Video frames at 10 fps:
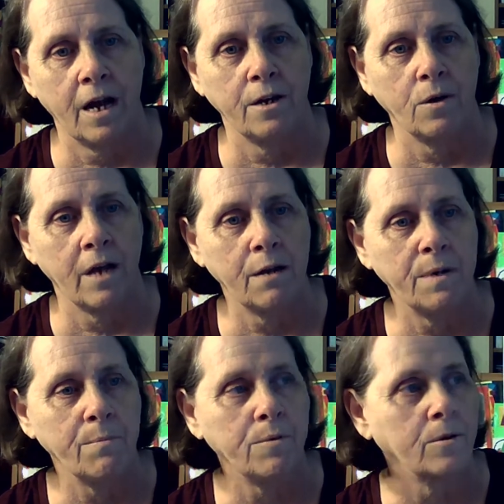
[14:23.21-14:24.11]
I know a lot of
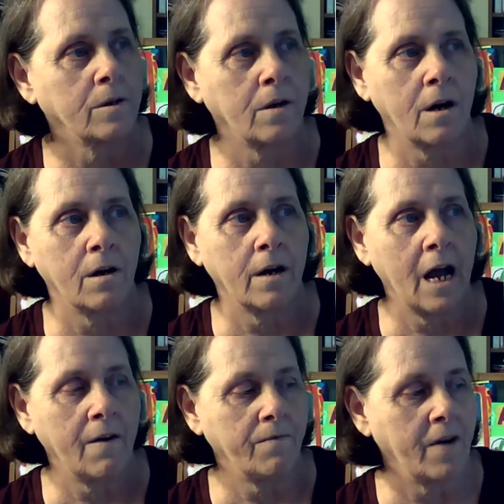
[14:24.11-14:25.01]
people are
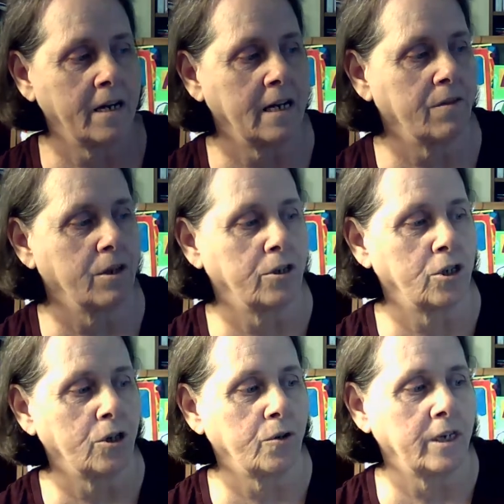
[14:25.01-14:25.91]
finding out that
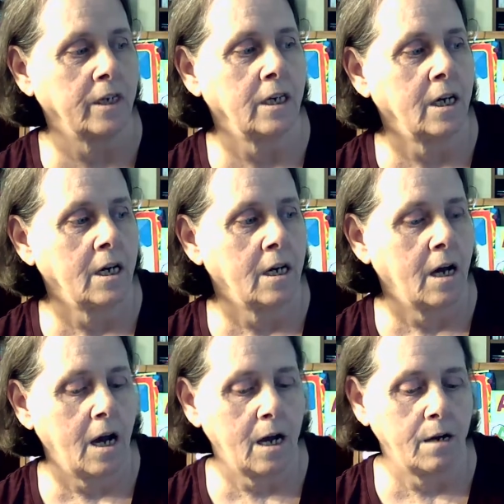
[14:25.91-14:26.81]
children
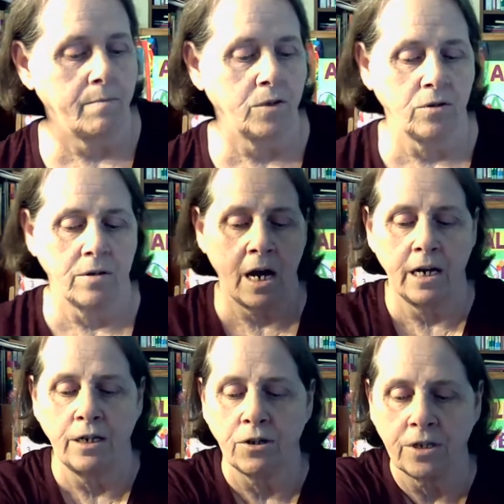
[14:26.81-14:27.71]
do not
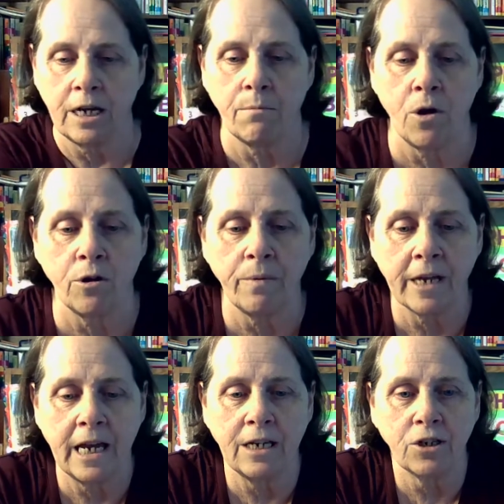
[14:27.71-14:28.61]
understand
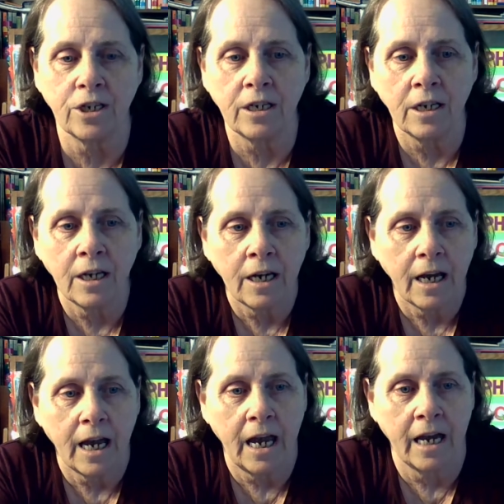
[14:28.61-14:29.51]
multiplication,
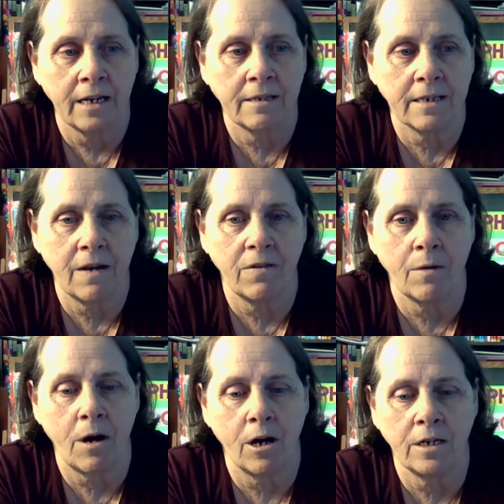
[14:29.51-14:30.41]
and it's giving
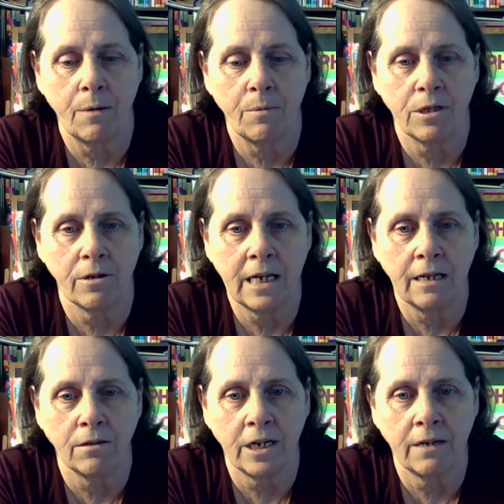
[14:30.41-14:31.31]
them a hard time with their
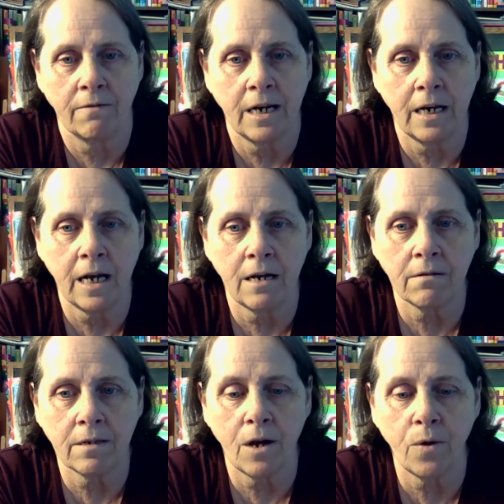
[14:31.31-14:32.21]
e-learning right now.
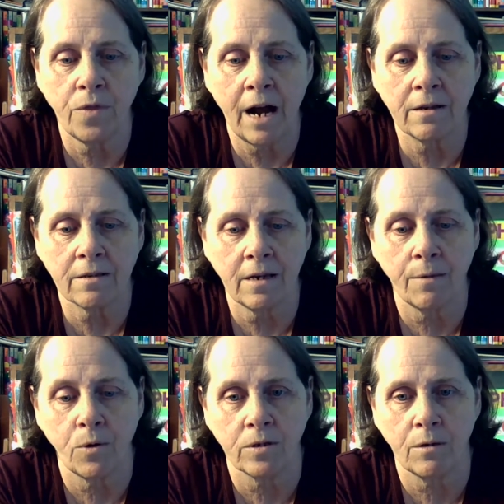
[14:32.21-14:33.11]
So that's a
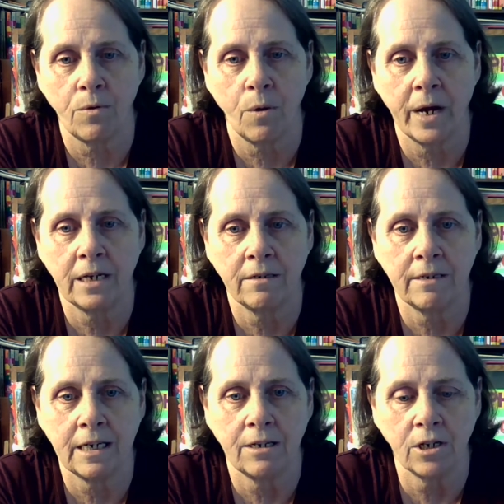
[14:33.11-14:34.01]
more simple way to
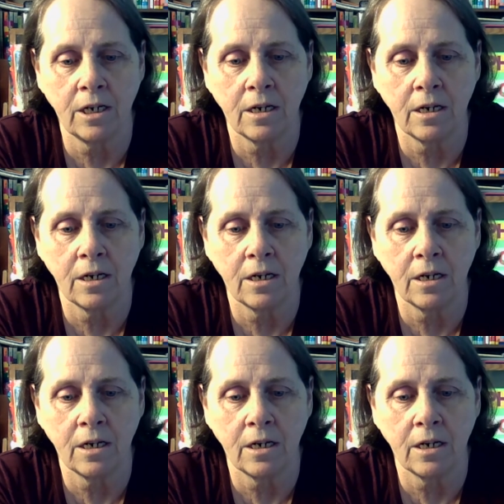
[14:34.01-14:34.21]
teach it.